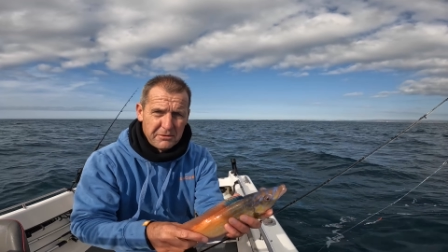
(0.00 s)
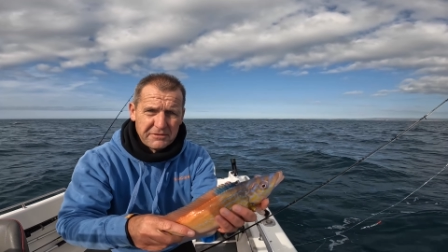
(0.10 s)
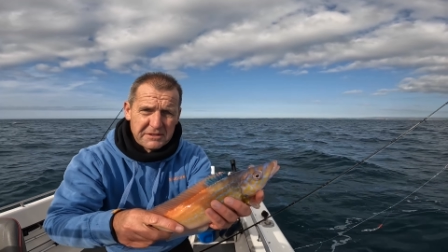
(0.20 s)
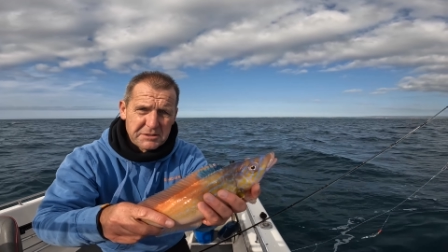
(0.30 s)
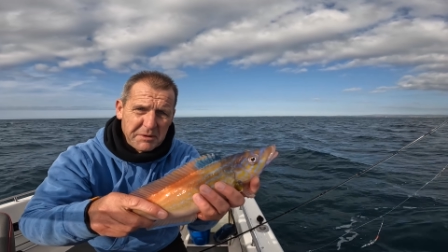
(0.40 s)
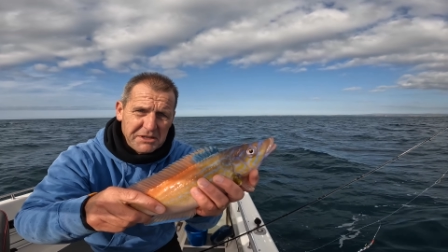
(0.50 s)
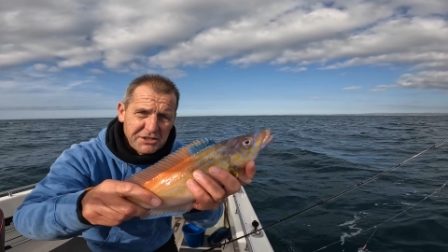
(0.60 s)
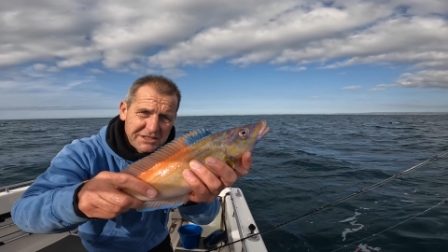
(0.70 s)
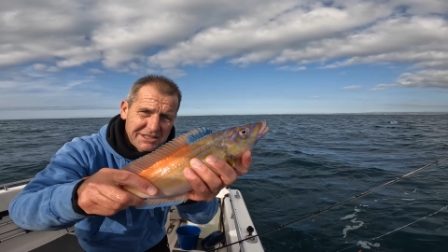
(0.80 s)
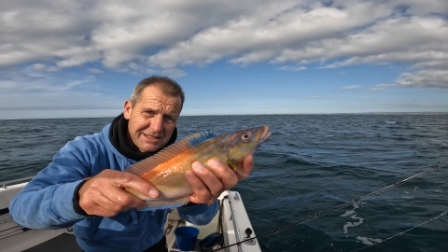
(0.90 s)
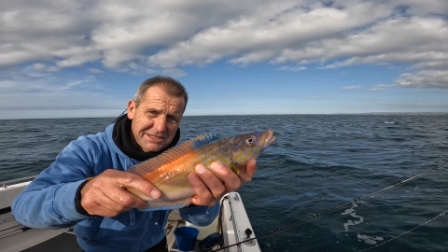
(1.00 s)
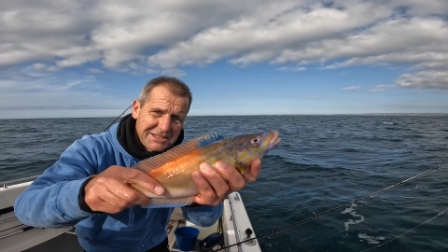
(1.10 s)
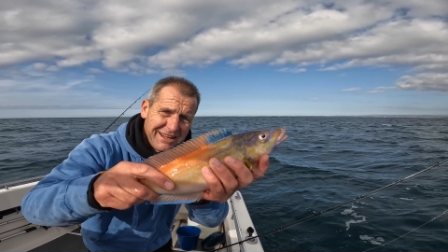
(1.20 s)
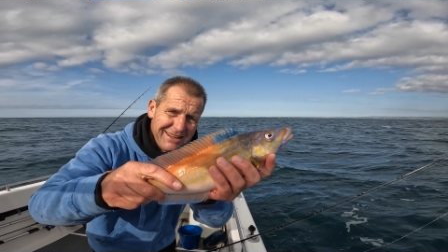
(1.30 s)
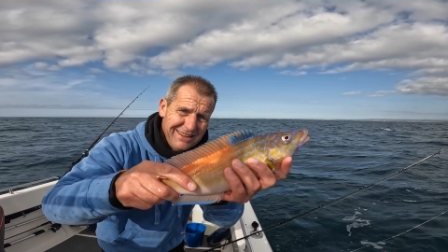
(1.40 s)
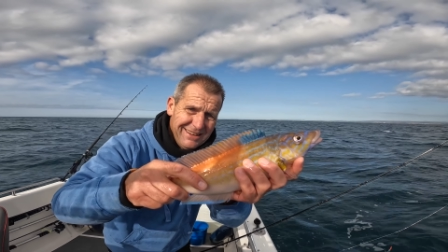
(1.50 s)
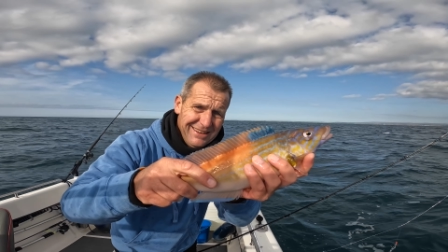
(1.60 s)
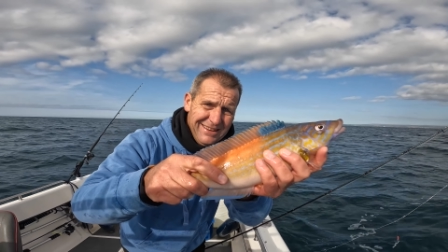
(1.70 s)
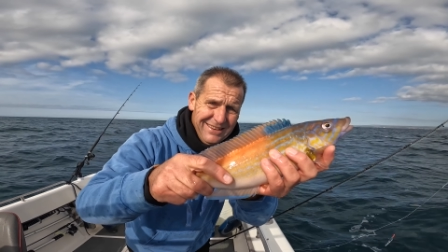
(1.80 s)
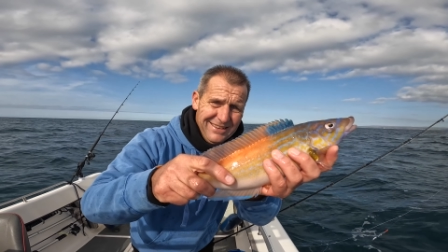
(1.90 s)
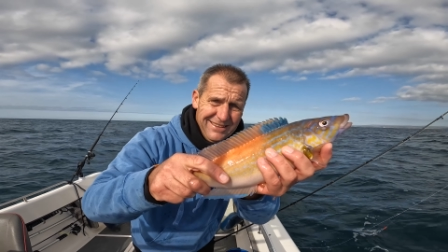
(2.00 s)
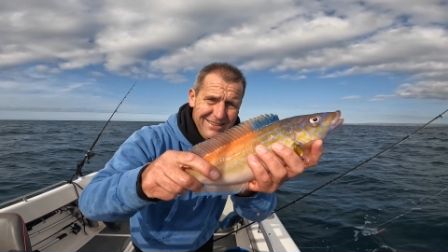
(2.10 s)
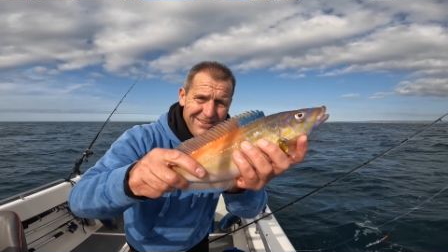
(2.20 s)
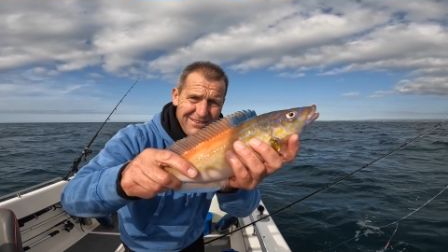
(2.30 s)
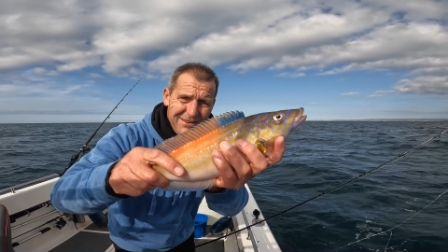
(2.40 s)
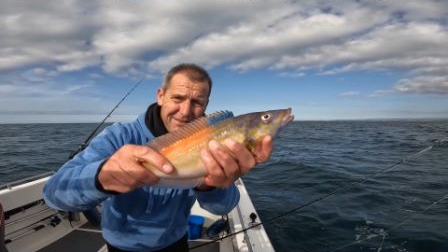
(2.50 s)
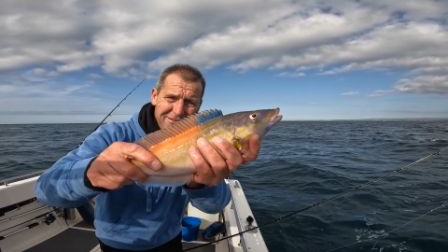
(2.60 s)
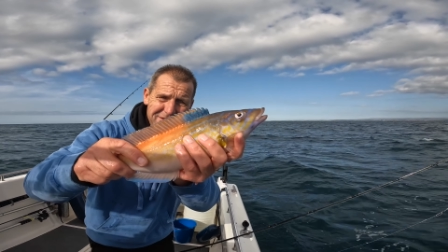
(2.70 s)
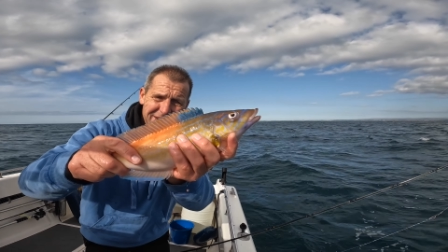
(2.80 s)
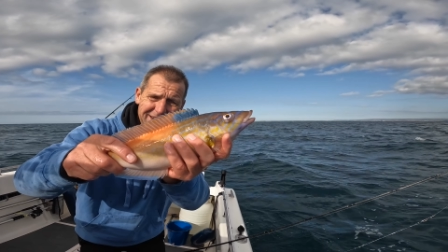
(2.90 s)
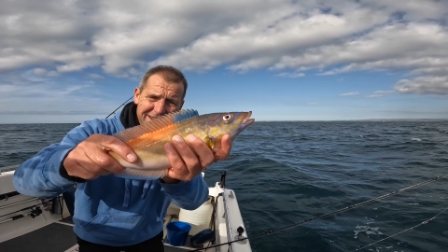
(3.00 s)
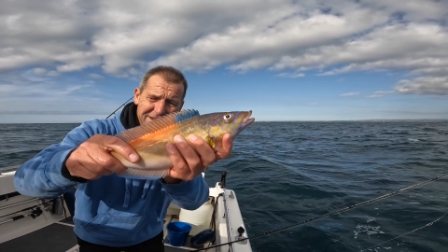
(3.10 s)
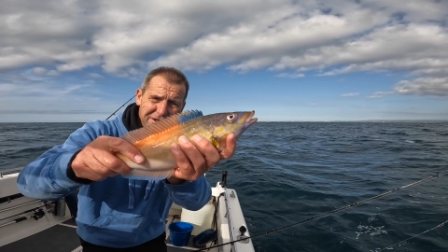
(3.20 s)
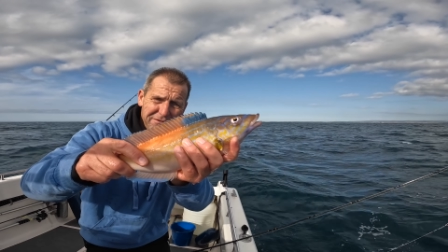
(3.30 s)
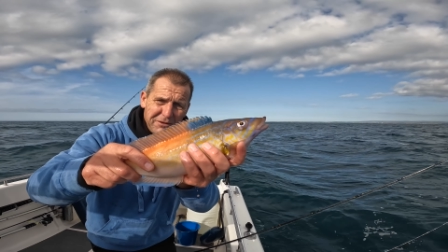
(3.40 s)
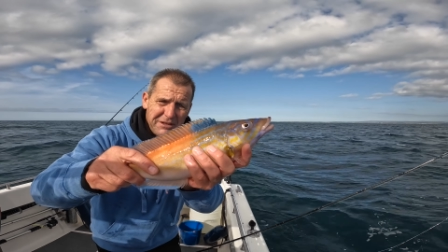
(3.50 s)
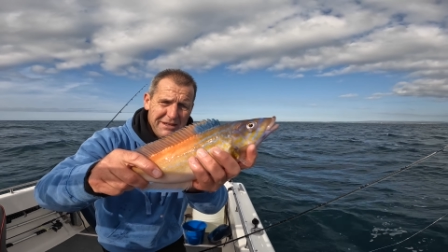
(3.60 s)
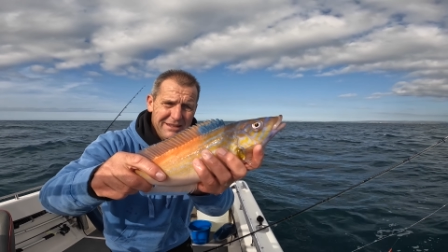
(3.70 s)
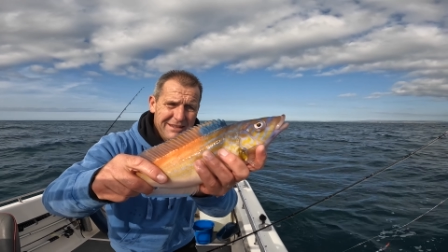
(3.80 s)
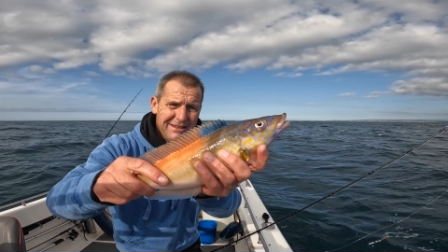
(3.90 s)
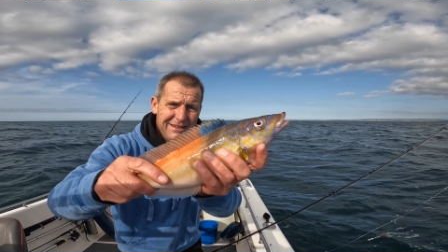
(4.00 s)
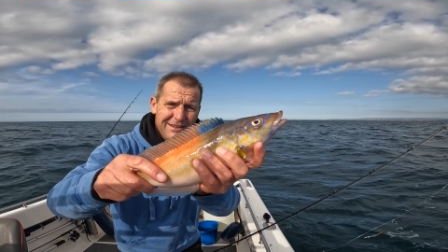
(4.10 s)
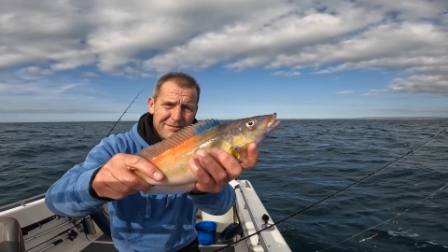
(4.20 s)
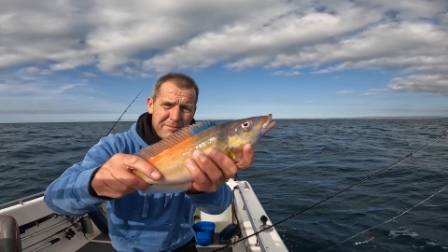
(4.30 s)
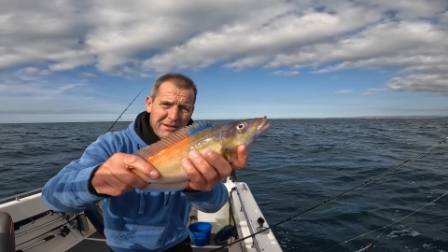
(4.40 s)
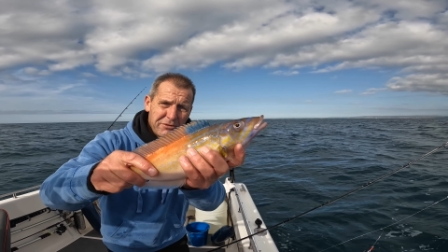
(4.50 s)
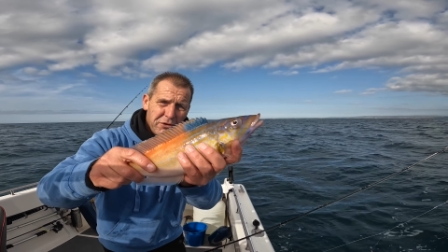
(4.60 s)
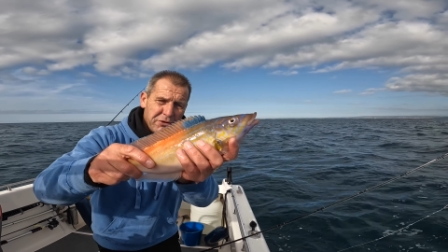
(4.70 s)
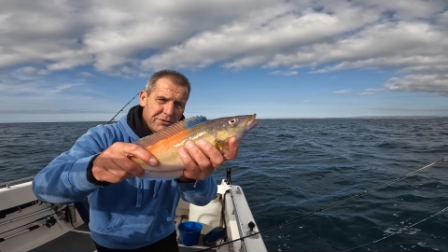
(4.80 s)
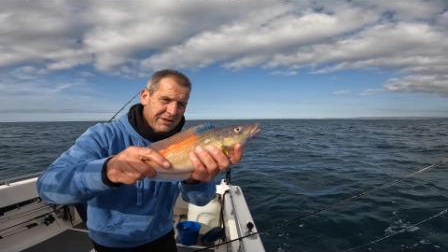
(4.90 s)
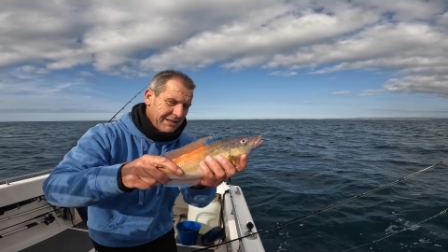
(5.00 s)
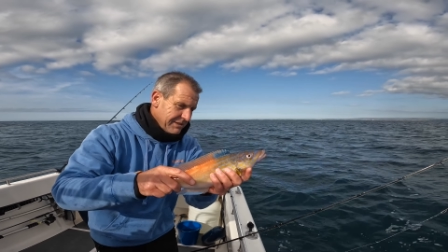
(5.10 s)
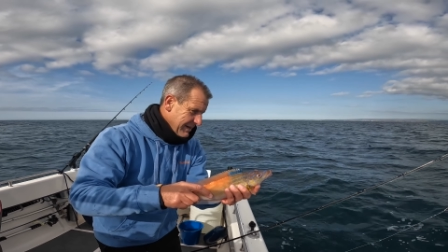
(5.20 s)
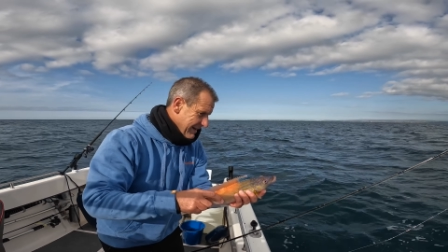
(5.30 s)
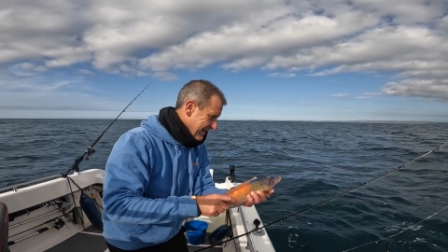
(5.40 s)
off the species list. Really colourful male cuckoo wrasse.